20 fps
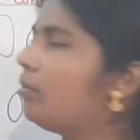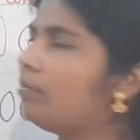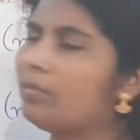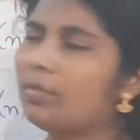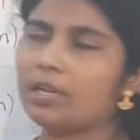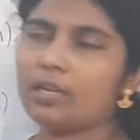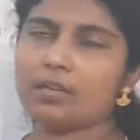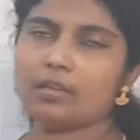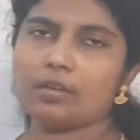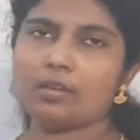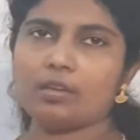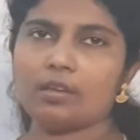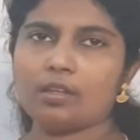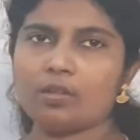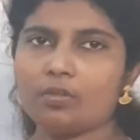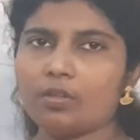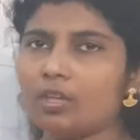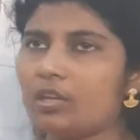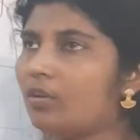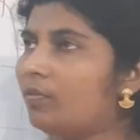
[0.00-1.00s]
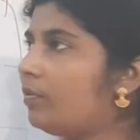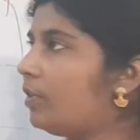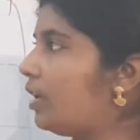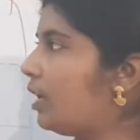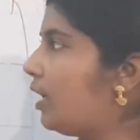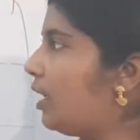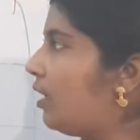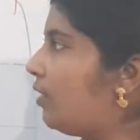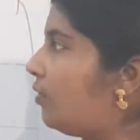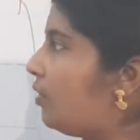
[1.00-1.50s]
But now here we
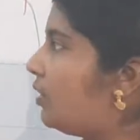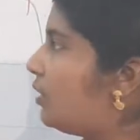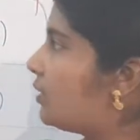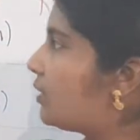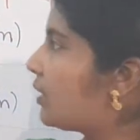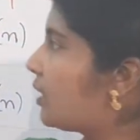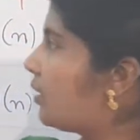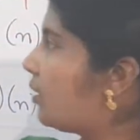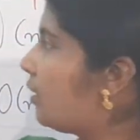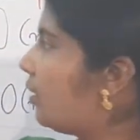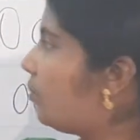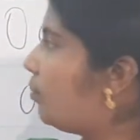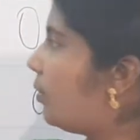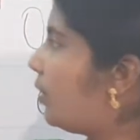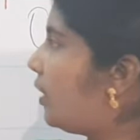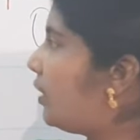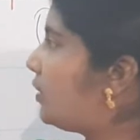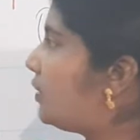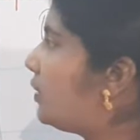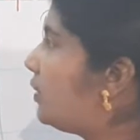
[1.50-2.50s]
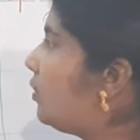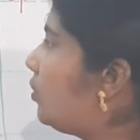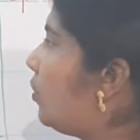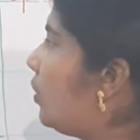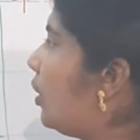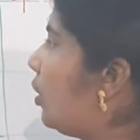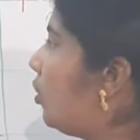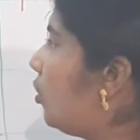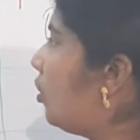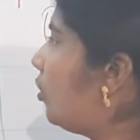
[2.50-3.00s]
have this comparison
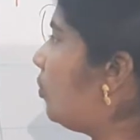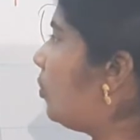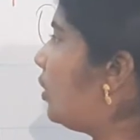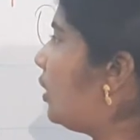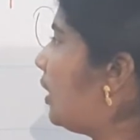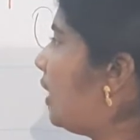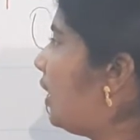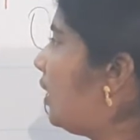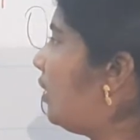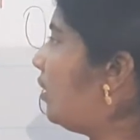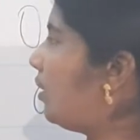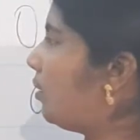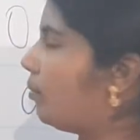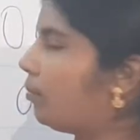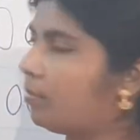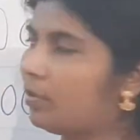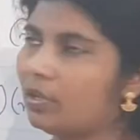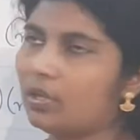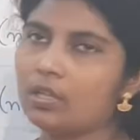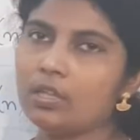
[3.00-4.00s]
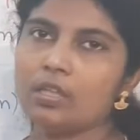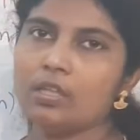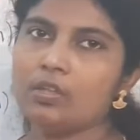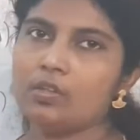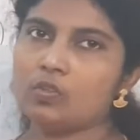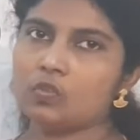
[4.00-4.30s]
going on with n number,